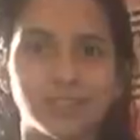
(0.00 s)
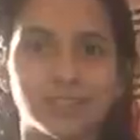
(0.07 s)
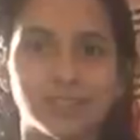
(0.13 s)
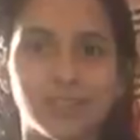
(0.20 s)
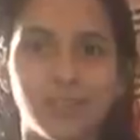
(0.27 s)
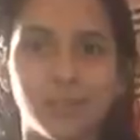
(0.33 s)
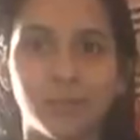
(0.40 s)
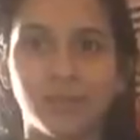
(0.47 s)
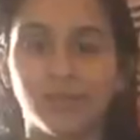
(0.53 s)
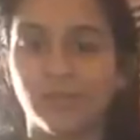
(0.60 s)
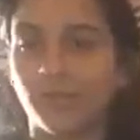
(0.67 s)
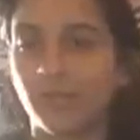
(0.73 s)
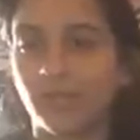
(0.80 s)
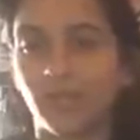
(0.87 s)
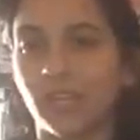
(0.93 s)
stopped me from
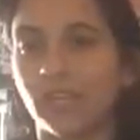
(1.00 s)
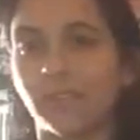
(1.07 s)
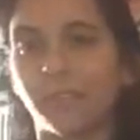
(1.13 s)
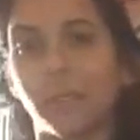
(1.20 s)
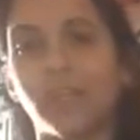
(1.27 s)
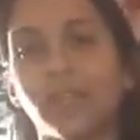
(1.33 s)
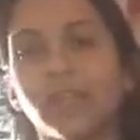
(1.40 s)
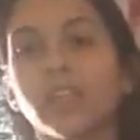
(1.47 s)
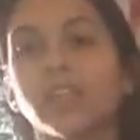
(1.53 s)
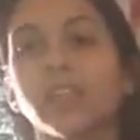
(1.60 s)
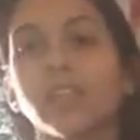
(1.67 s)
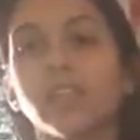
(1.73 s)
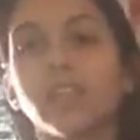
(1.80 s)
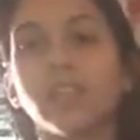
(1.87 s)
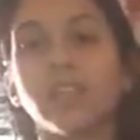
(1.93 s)
being an independent.
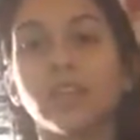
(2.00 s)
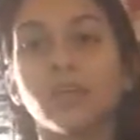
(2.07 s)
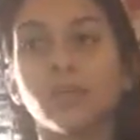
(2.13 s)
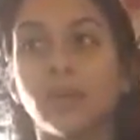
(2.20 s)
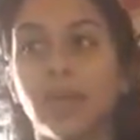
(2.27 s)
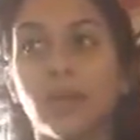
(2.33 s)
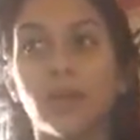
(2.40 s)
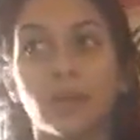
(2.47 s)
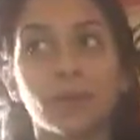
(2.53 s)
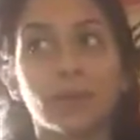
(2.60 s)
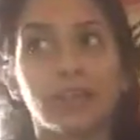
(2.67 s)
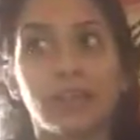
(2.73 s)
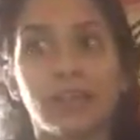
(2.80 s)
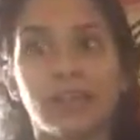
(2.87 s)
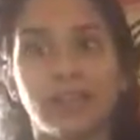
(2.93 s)
But now I
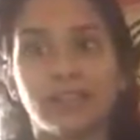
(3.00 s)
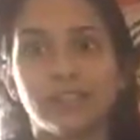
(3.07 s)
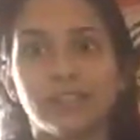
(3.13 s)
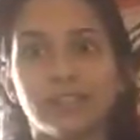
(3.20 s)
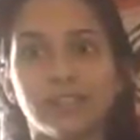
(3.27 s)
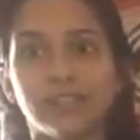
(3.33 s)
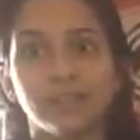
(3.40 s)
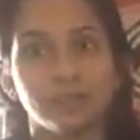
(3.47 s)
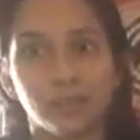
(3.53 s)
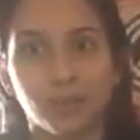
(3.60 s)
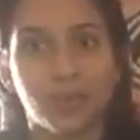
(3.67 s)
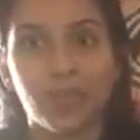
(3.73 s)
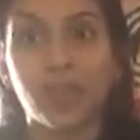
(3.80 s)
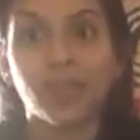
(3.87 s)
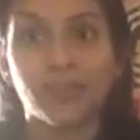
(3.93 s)
realize you don't
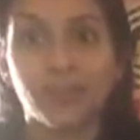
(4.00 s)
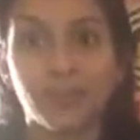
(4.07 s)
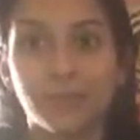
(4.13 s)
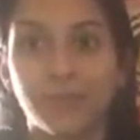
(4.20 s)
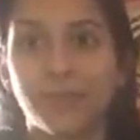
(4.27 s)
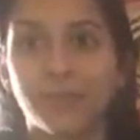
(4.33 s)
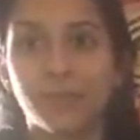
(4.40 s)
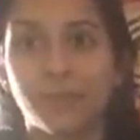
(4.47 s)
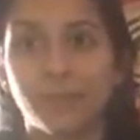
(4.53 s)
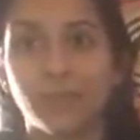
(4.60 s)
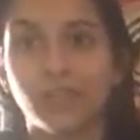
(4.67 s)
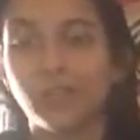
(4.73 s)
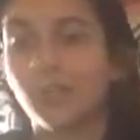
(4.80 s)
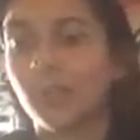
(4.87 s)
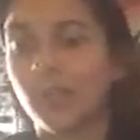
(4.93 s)
care if I'm an
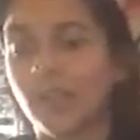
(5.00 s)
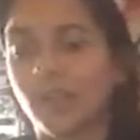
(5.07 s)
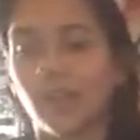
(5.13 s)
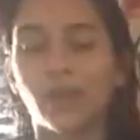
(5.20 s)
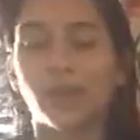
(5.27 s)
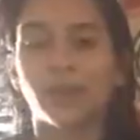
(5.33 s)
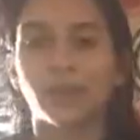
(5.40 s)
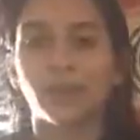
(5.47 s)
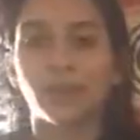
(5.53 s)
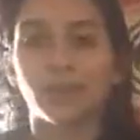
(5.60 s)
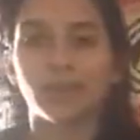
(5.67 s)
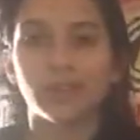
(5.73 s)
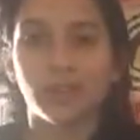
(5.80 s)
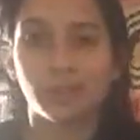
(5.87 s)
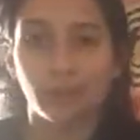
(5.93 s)
independent. You don't care
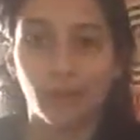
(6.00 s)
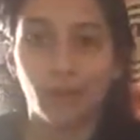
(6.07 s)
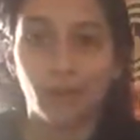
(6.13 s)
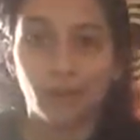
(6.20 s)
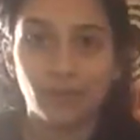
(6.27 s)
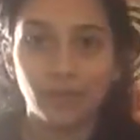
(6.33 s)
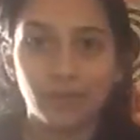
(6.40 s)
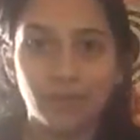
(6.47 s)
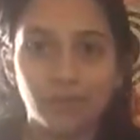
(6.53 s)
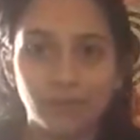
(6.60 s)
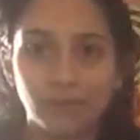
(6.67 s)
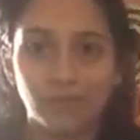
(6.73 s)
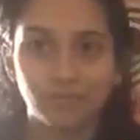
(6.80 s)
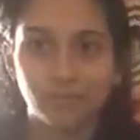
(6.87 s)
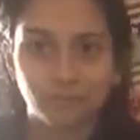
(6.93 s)
about
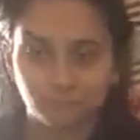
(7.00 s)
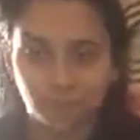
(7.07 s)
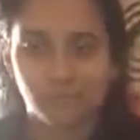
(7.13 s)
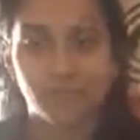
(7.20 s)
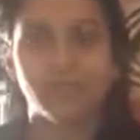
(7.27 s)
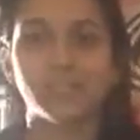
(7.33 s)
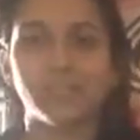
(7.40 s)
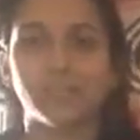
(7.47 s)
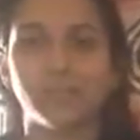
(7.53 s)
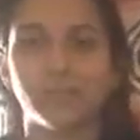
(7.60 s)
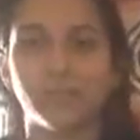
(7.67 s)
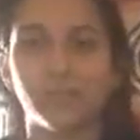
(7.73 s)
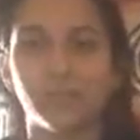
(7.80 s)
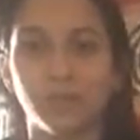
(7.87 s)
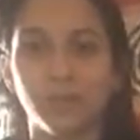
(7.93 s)
my
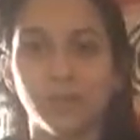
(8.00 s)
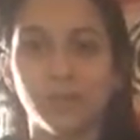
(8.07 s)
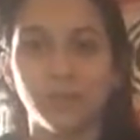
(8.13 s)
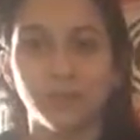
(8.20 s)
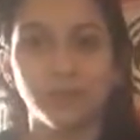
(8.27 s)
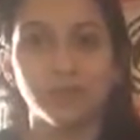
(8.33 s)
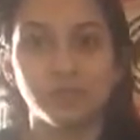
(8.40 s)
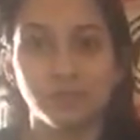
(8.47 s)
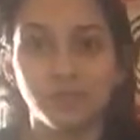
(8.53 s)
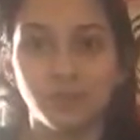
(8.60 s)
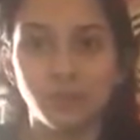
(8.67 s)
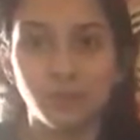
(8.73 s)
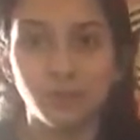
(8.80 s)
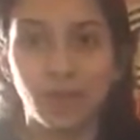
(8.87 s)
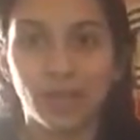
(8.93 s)
physical. You just
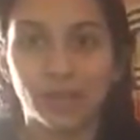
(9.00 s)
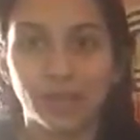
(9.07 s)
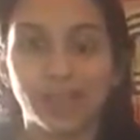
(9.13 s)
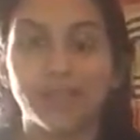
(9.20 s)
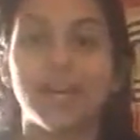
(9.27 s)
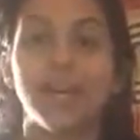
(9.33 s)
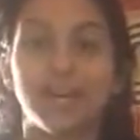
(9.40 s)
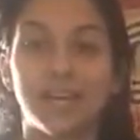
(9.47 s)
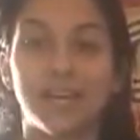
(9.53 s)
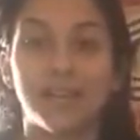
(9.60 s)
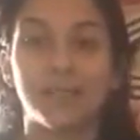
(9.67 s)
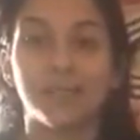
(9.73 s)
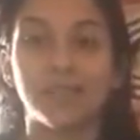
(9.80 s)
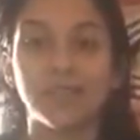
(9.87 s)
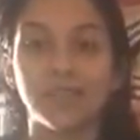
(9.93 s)
knew at the time